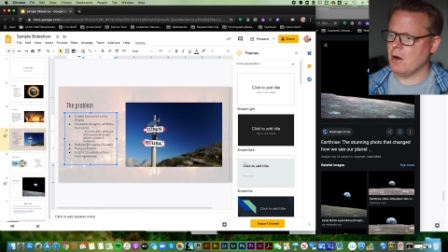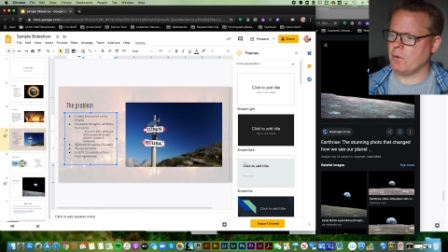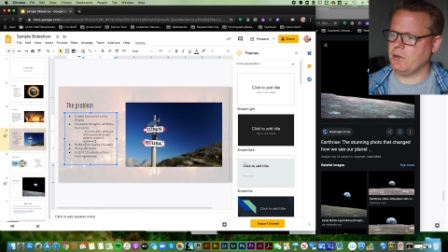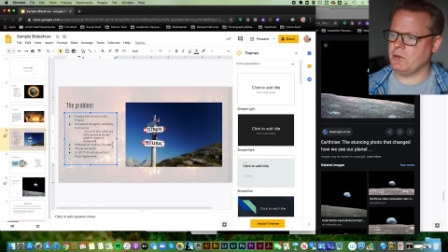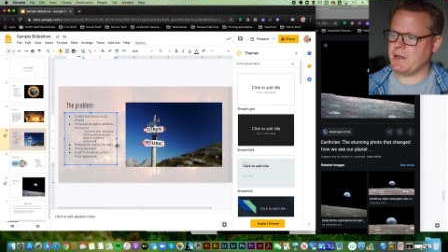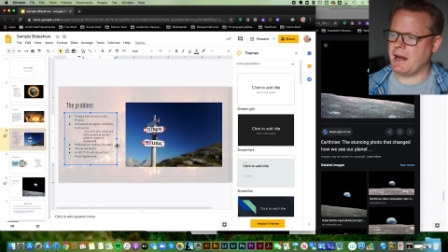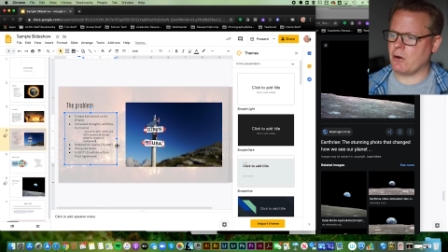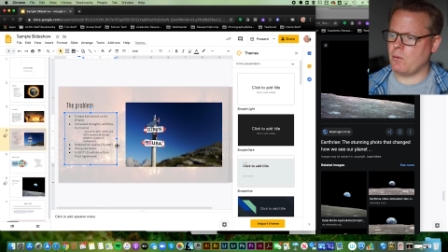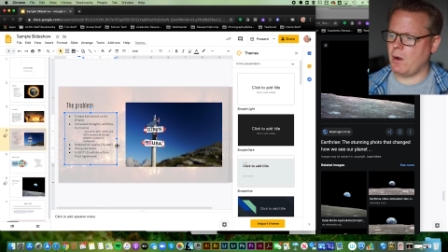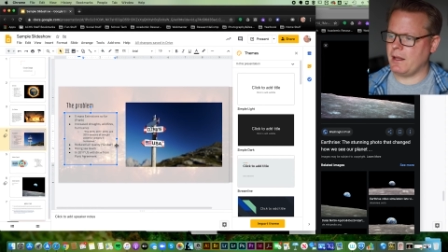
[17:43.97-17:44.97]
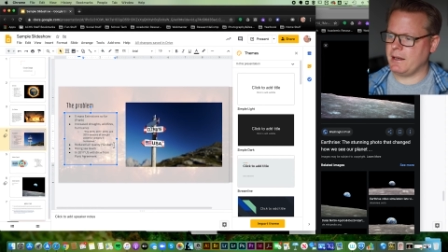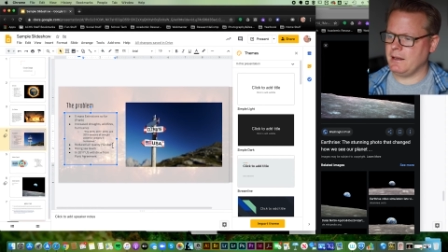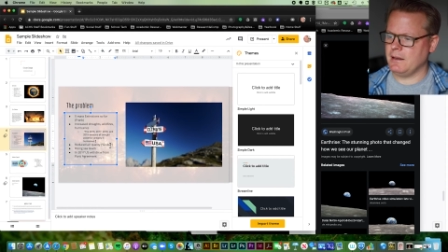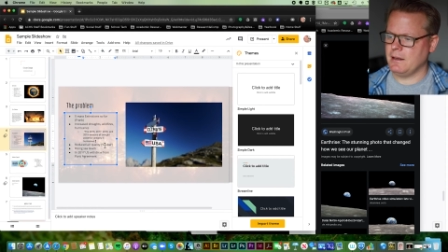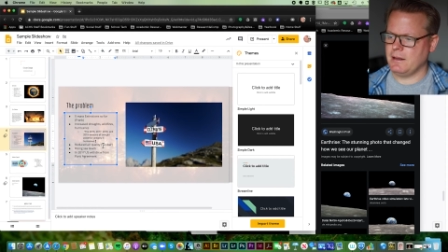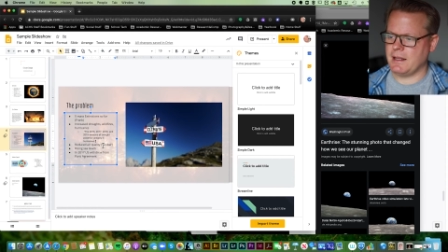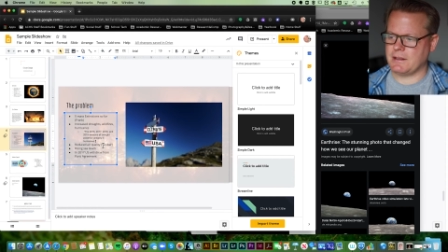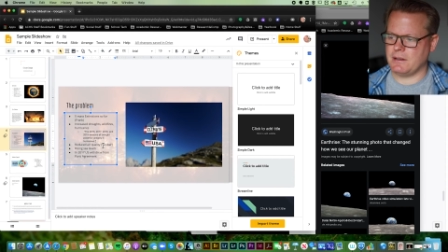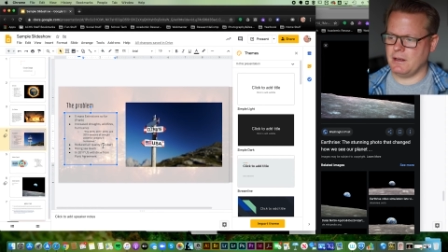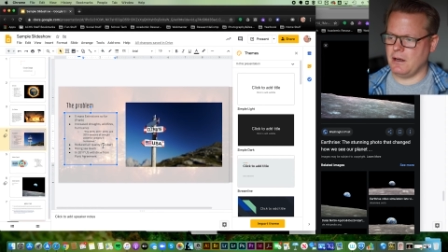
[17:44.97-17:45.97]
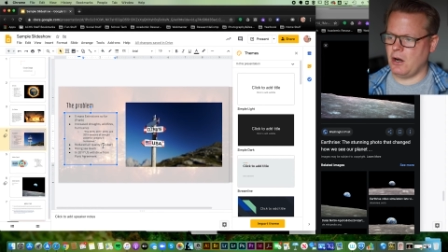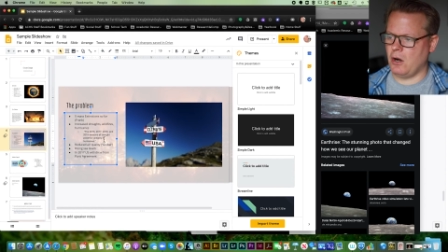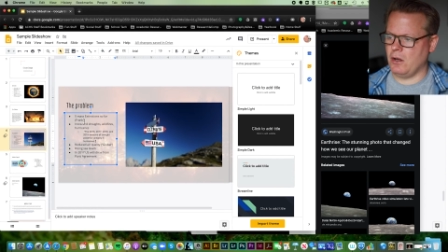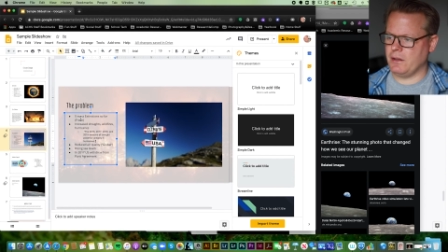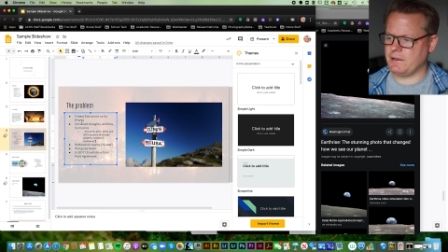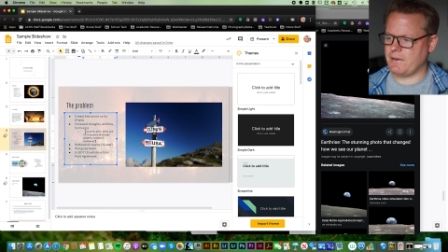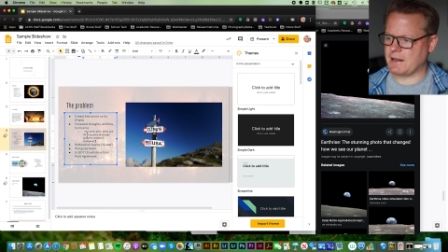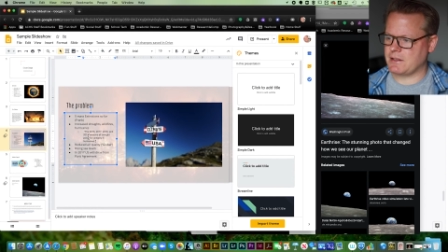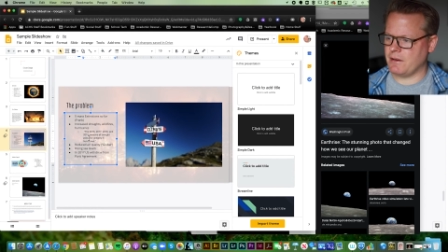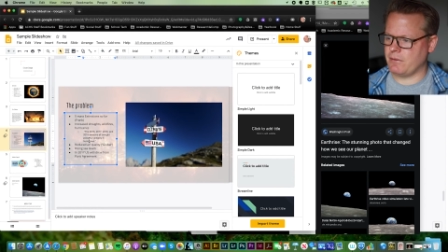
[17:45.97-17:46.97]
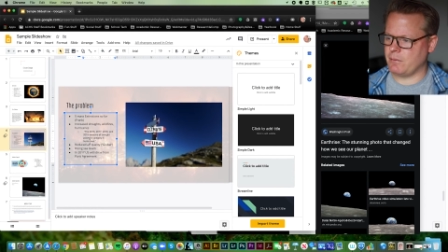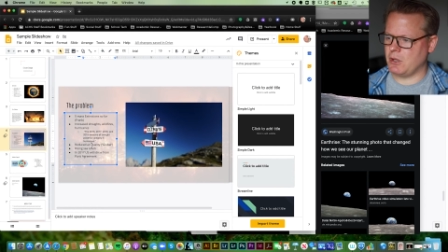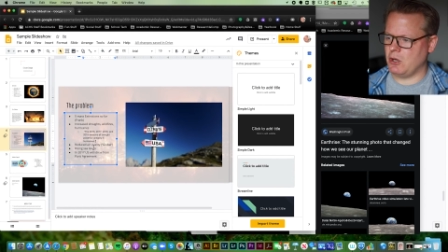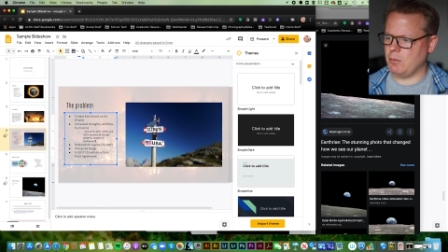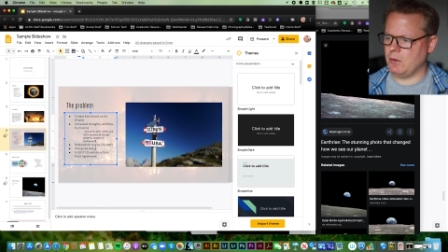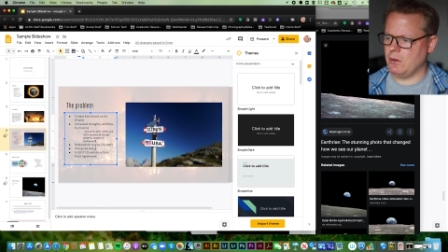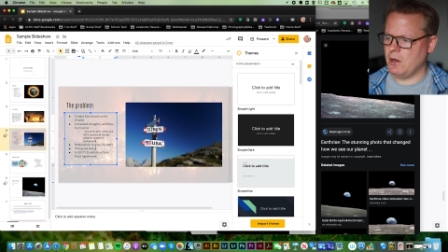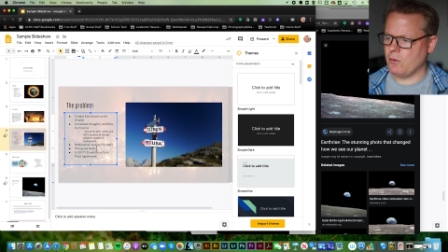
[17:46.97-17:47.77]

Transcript: Reduced air quality. That's all these facts come from global.